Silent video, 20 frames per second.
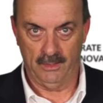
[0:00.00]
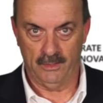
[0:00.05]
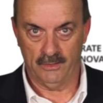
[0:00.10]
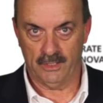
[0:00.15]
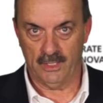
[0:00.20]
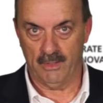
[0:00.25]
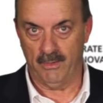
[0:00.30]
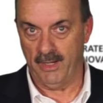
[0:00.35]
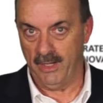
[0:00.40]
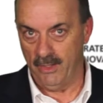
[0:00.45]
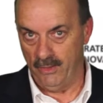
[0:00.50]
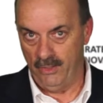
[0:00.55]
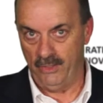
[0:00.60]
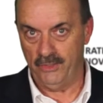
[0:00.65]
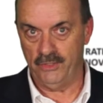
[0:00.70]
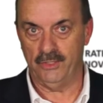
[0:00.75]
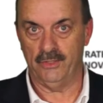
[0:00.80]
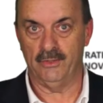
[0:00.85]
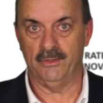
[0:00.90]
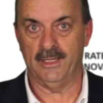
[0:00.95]
So I
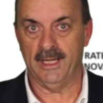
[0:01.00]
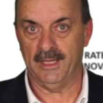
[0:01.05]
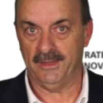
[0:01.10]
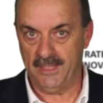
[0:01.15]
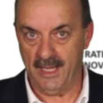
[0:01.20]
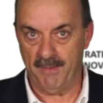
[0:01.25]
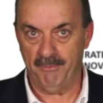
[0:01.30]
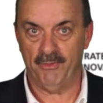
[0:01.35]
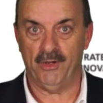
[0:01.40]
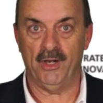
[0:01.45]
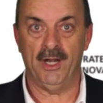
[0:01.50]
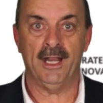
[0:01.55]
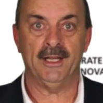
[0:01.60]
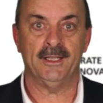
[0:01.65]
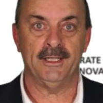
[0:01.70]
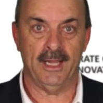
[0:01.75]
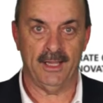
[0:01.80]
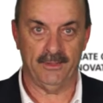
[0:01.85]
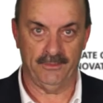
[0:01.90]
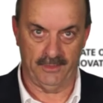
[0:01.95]
urge you, get that
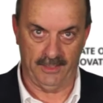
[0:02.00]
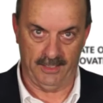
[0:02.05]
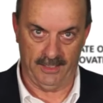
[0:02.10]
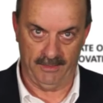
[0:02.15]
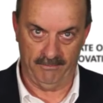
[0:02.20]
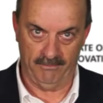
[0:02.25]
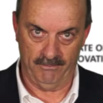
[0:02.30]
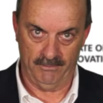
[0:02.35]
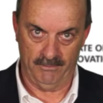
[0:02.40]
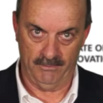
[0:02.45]
product out there,